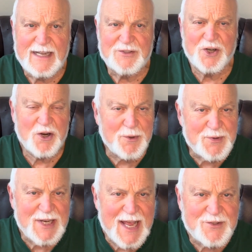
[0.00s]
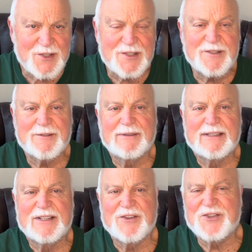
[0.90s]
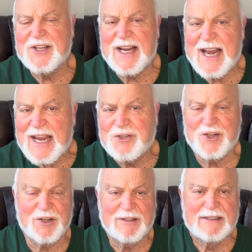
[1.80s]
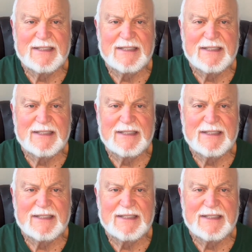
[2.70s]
circumstances, the sin nature,